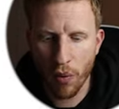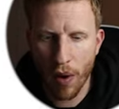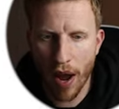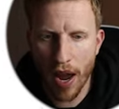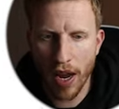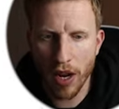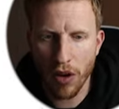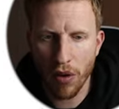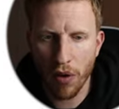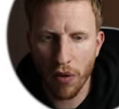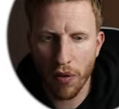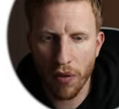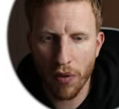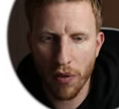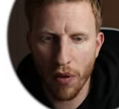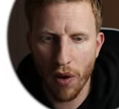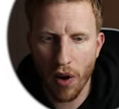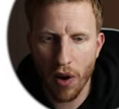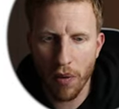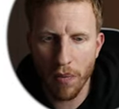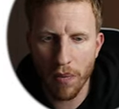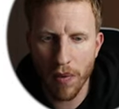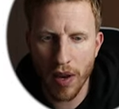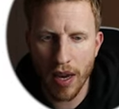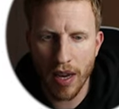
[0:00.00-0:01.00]
where you're
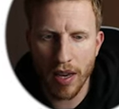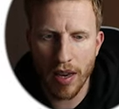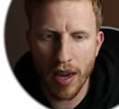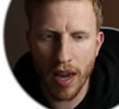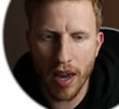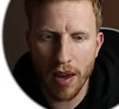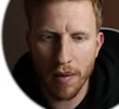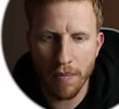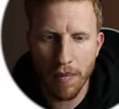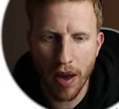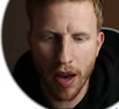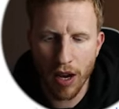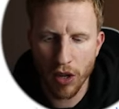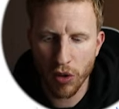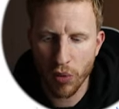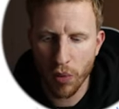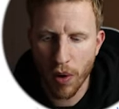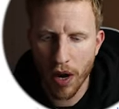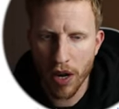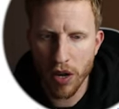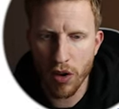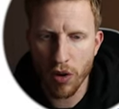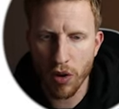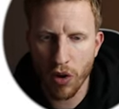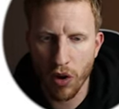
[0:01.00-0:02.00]
from. It matters
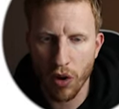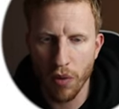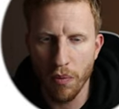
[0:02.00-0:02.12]
where your